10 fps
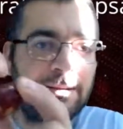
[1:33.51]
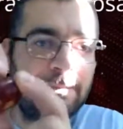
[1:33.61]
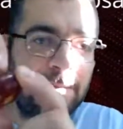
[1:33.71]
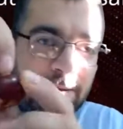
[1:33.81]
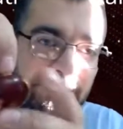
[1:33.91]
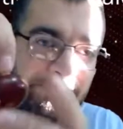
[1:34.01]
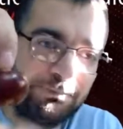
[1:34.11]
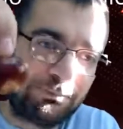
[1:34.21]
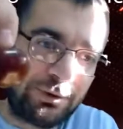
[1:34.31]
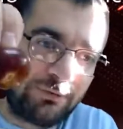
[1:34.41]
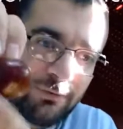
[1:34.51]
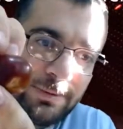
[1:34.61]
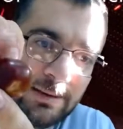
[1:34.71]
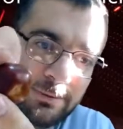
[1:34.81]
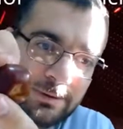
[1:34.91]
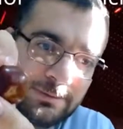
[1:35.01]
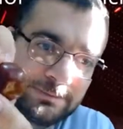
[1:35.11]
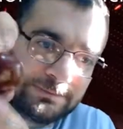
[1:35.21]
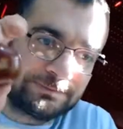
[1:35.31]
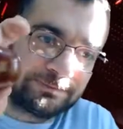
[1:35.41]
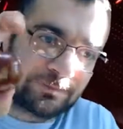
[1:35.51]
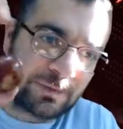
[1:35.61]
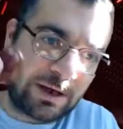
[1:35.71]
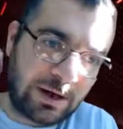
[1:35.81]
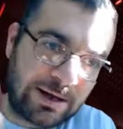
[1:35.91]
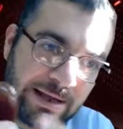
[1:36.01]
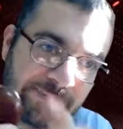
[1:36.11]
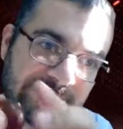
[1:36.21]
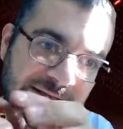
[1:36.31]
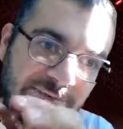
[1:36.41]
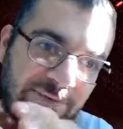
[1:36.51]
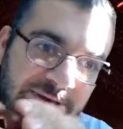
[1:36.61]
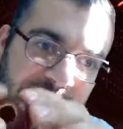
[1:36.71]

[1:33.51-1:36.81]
But beautiful pepper. I already have seeds for these.